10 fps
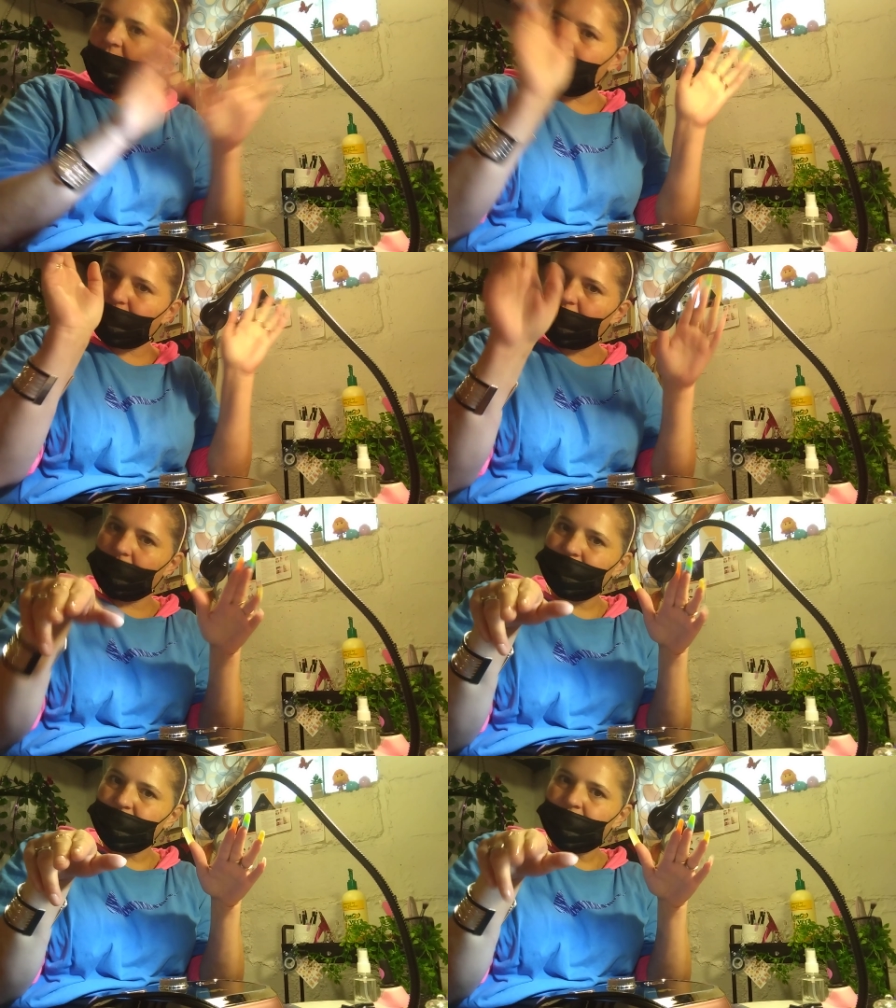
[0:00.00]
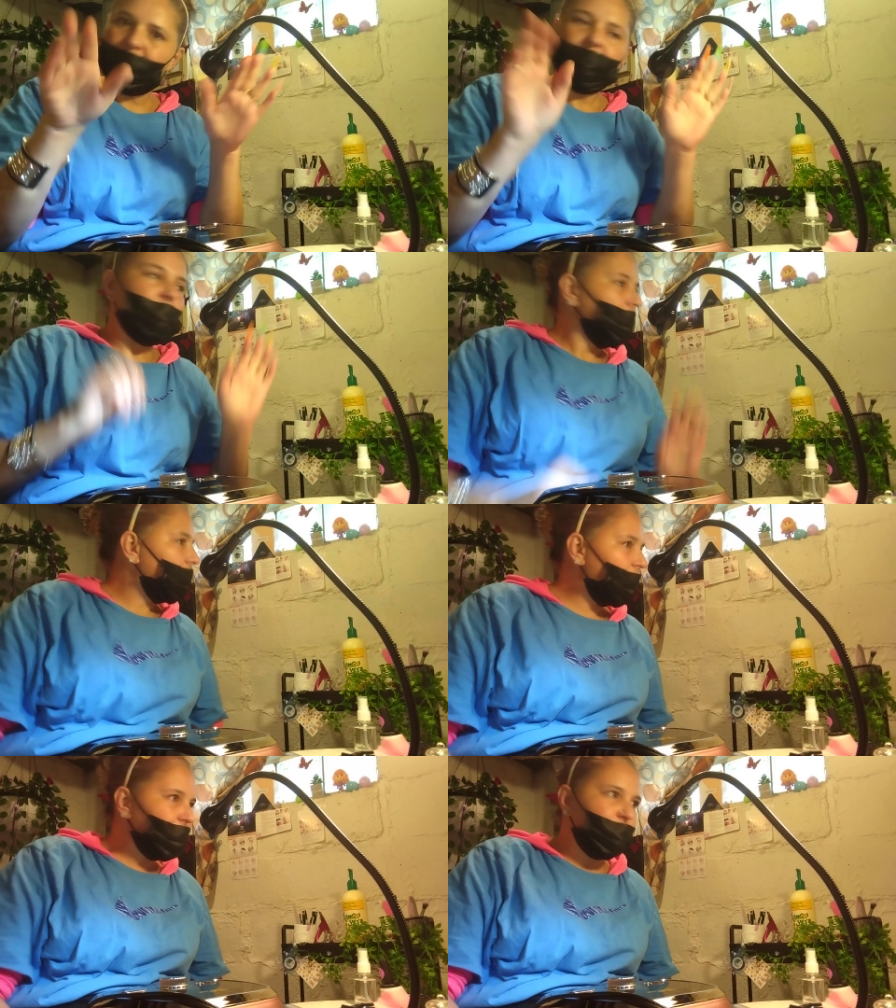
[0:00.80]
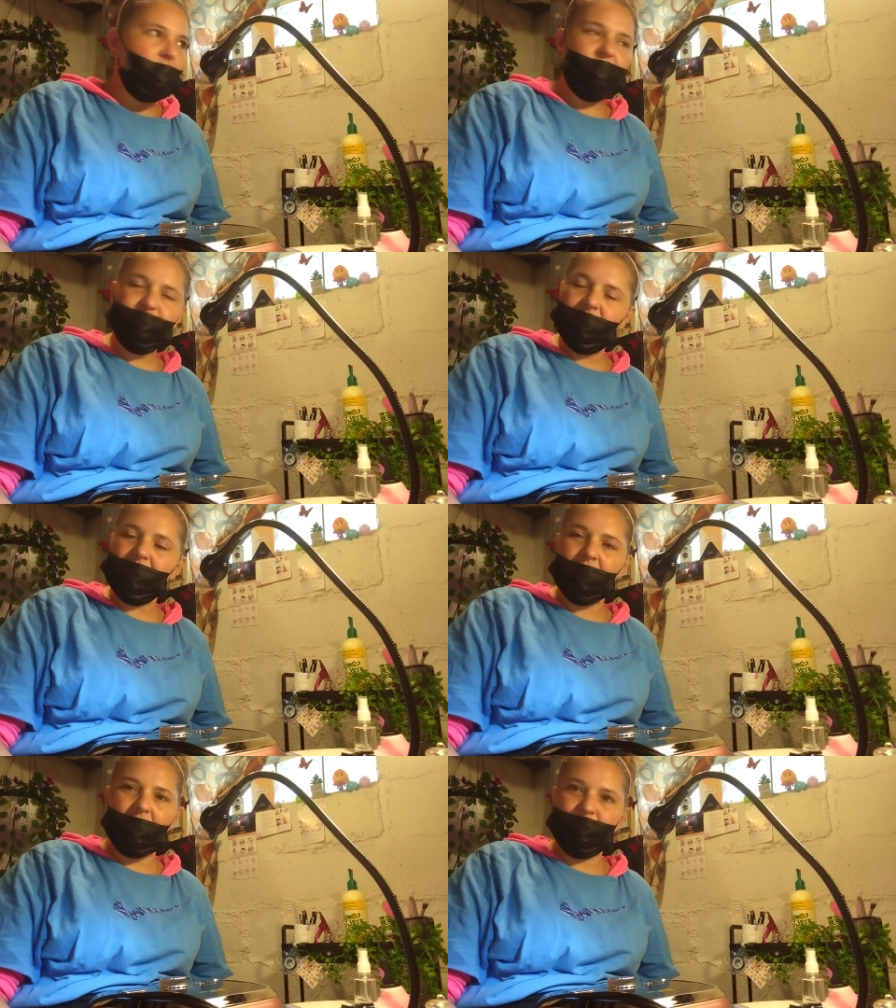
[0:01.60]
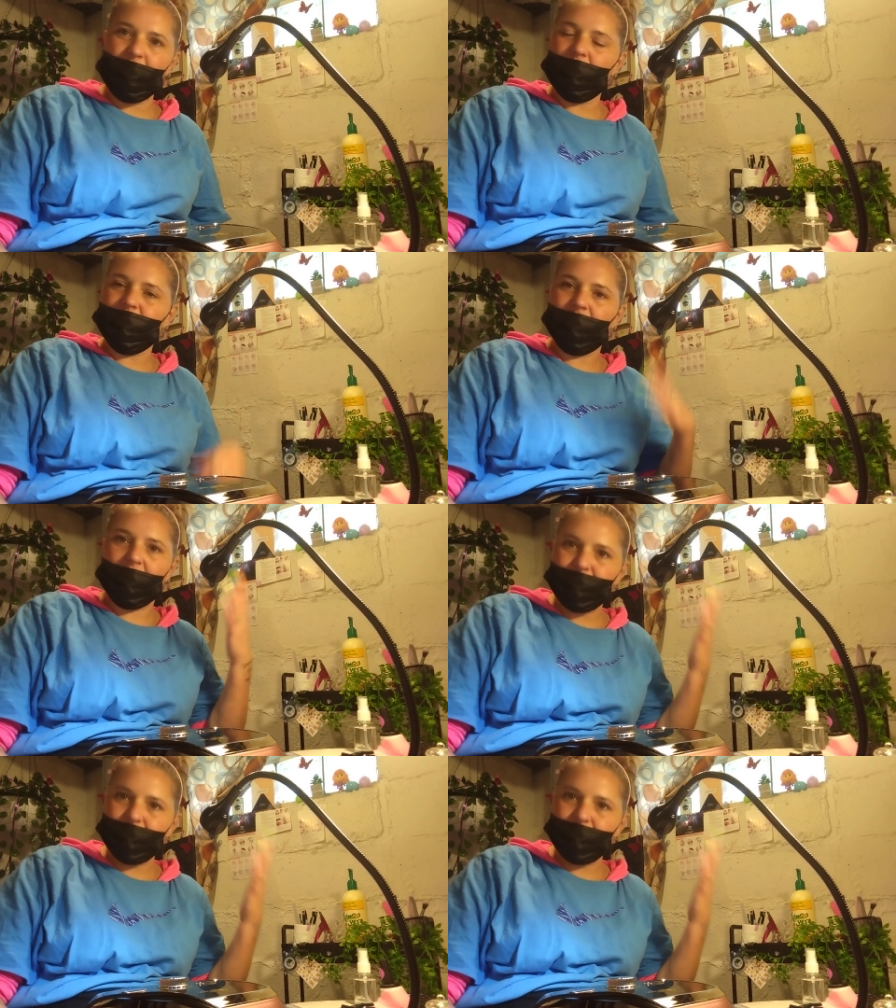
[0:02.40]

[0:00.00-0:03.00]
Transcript: camera keeps messing up on me.